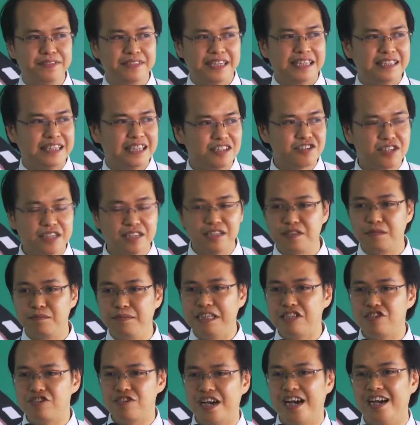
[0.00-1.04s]
presentation of
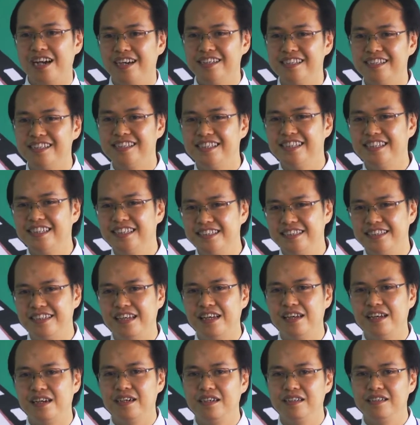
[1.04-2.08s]
this chart,
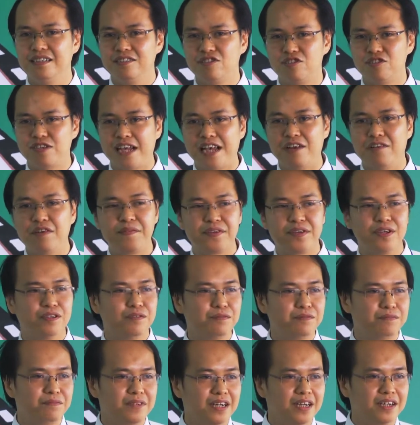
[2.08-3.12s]
they share with you
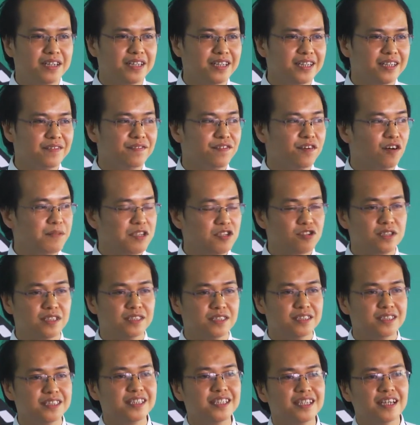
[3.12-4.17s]
very useful
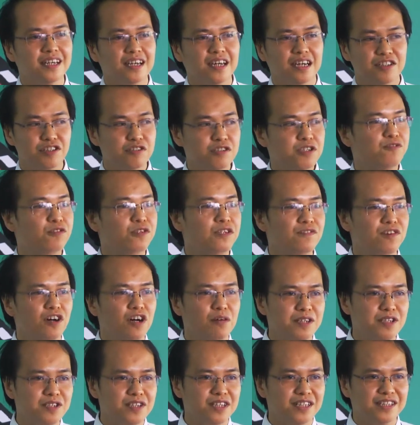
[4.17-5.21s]

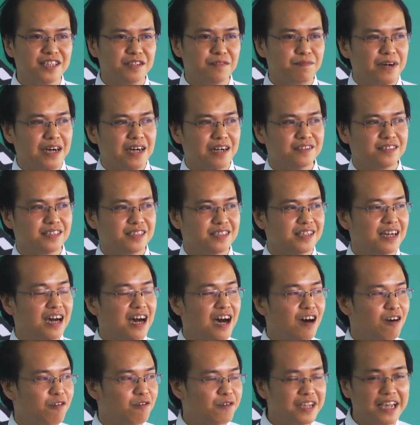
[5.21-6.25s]
information about
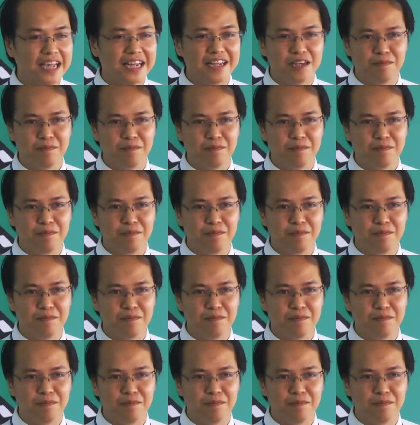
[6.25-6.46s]
how we can